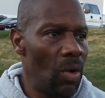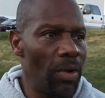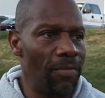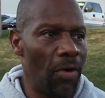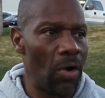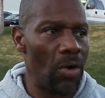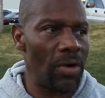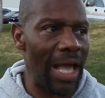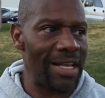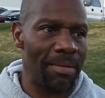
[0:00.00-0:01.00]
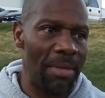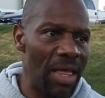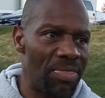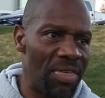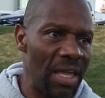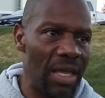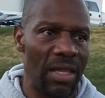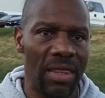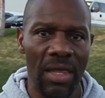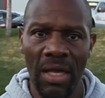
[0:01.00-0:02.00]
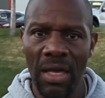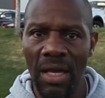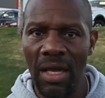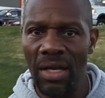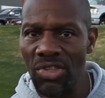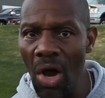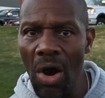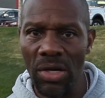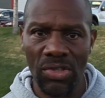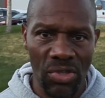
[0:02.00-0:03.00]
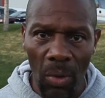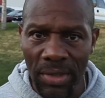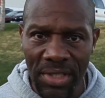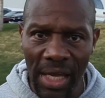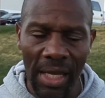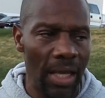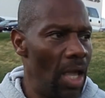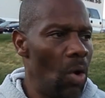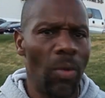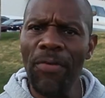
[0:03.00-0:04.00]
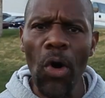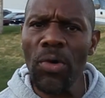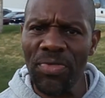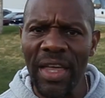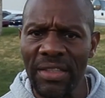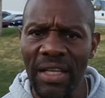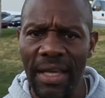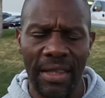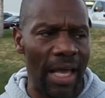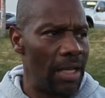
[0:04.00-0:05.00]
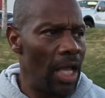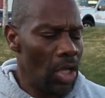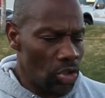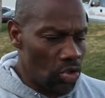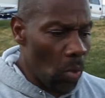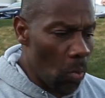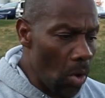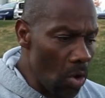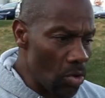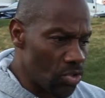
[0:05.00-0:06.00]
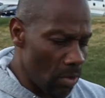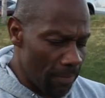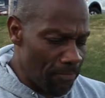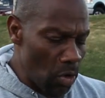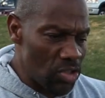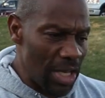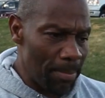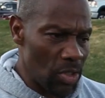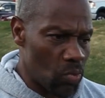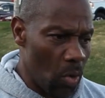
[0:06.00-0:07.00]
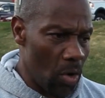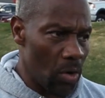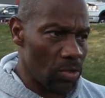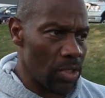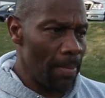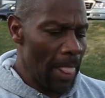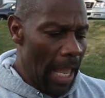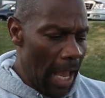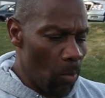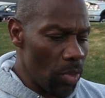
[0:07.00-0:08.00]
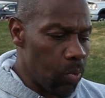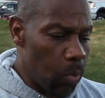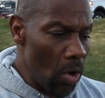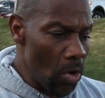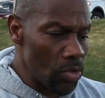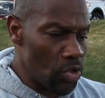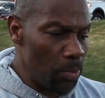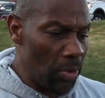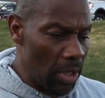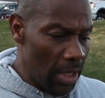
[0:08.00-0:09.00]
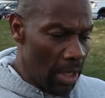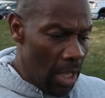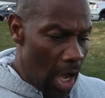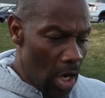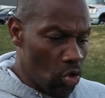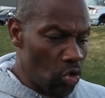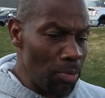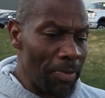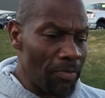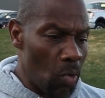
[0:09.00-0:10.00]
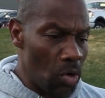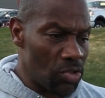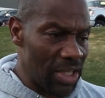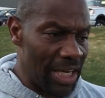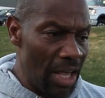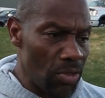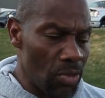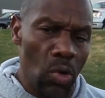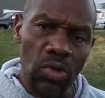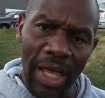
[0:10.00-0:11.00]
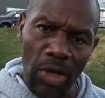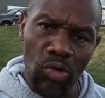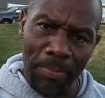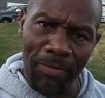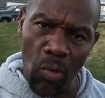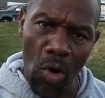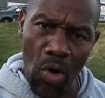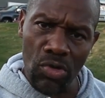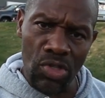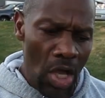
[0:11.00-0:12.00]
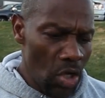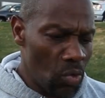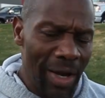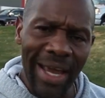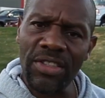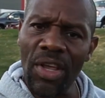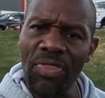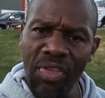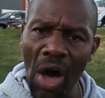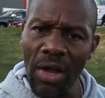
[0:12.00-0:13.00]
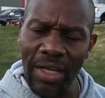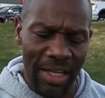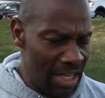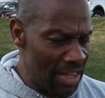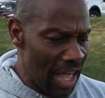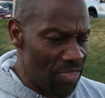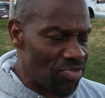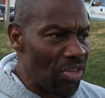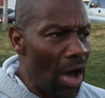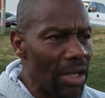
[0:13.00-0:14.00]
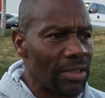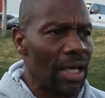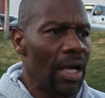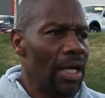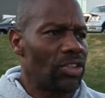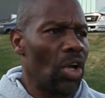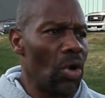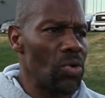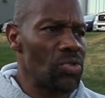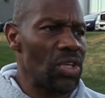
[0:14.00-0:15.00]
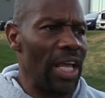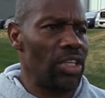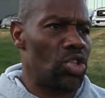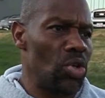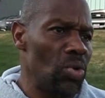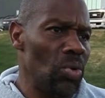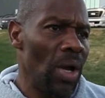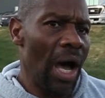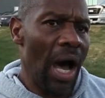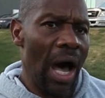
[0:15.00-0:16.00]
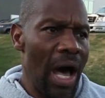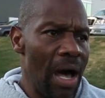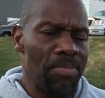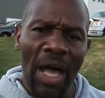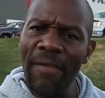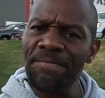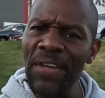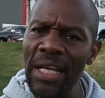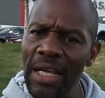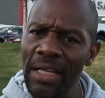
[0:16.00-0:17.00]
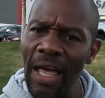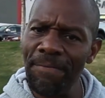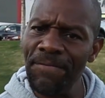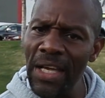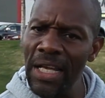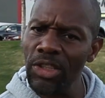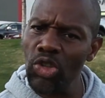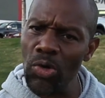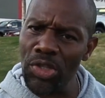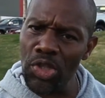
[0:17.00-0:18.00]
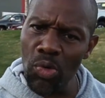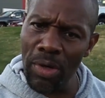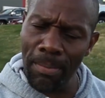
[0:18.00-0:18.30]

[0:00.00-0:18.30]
We've heard, as a man thinketh in his heart, so is he. We've heard things like that. So words, so the first step is words. And with words, you put a, a group of words together, though that group of words creates a thought, and then that thought turns into um, a feeling. That feeling turns into an